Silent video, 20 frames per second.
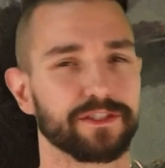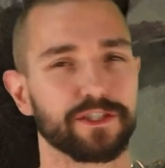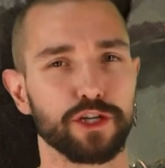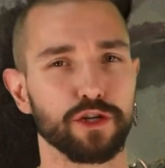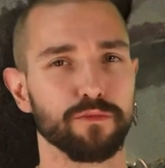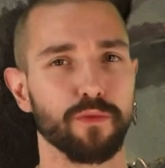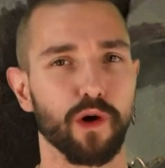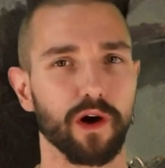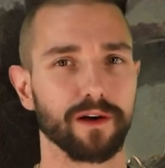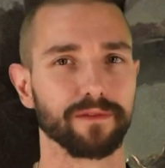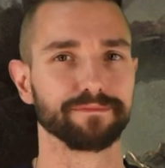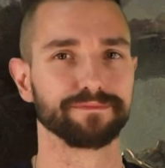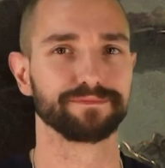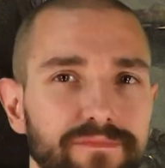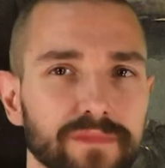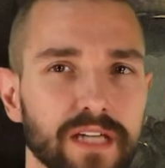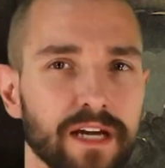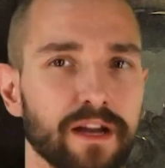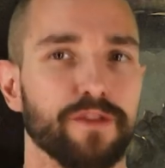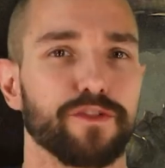two more.
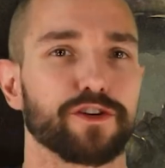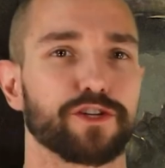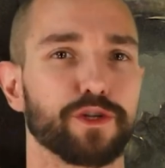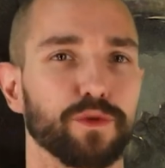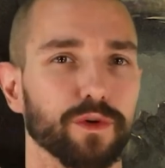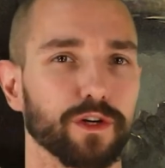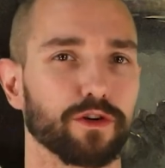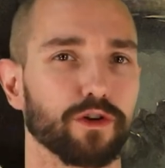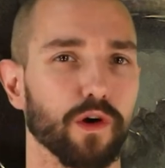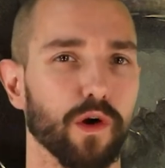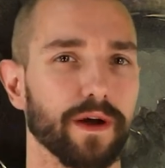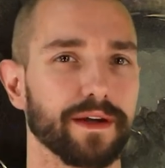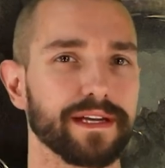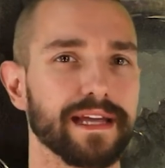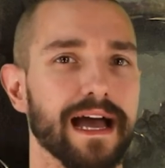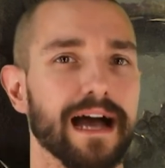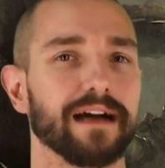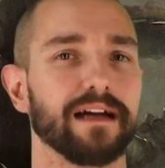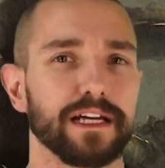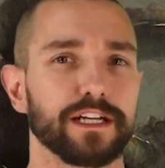Another two are growing.
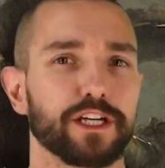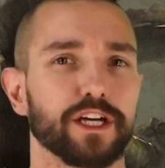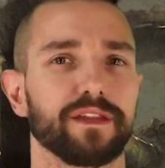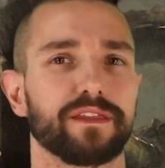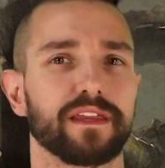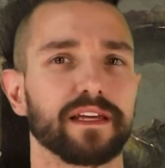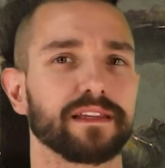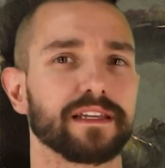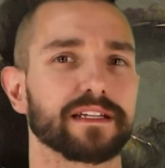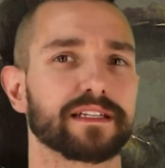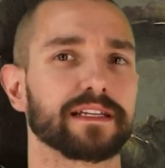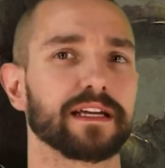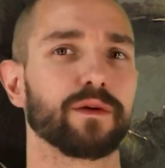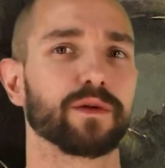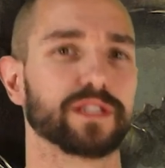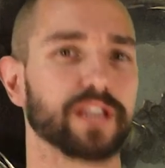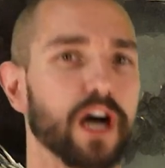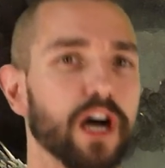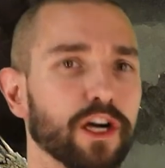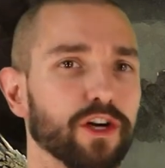Yeah, good thing this thing
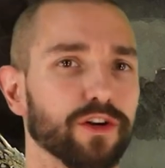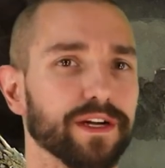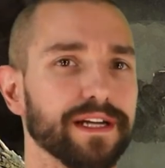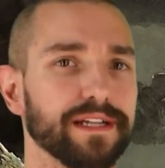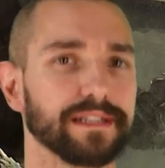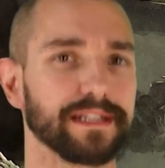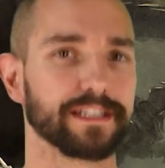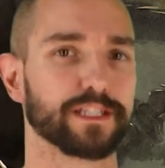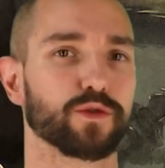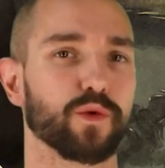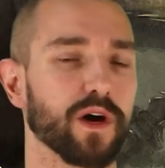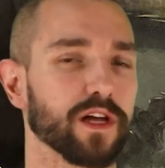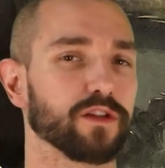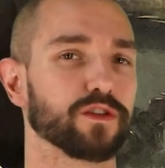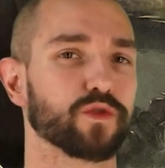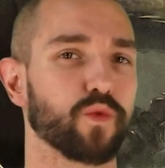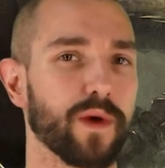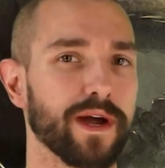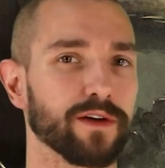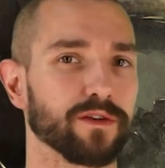was hungry and
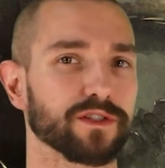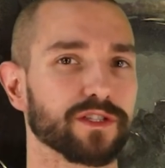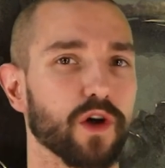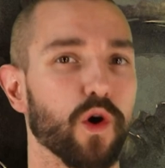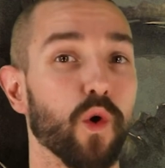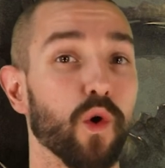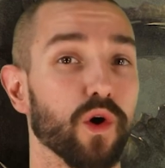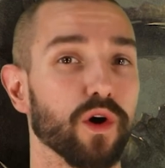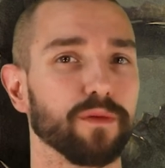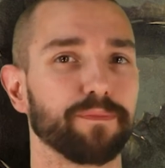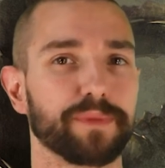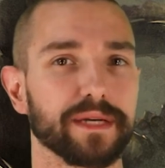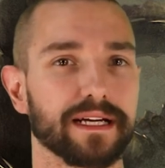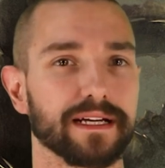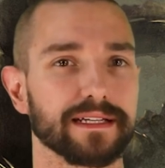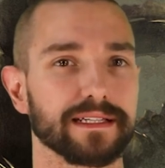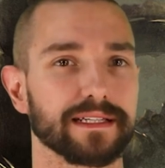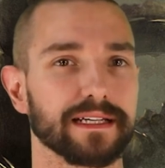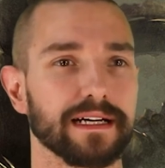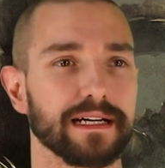swallows whales whole
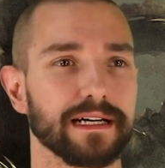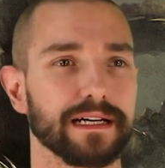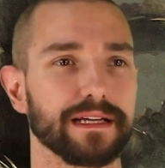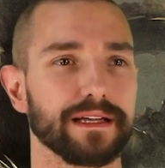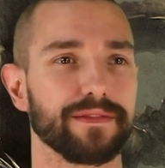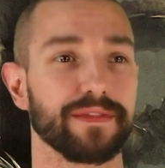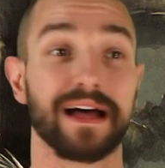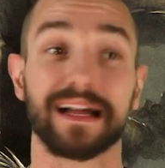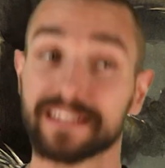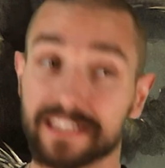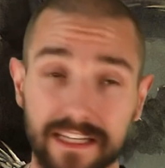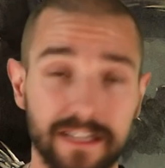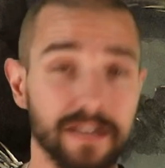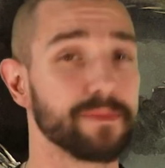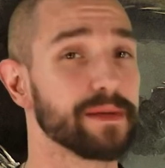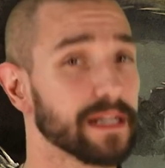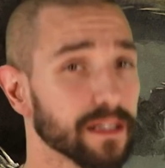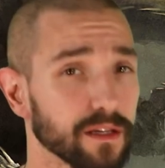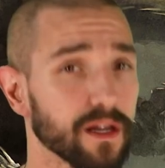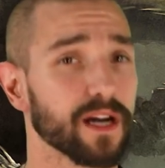because uh, that's gonna
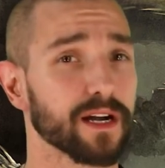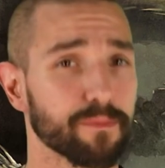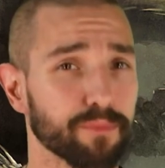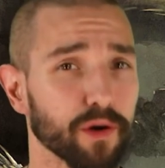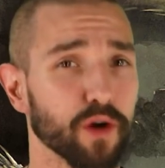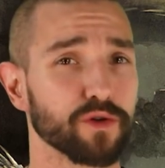be a lot of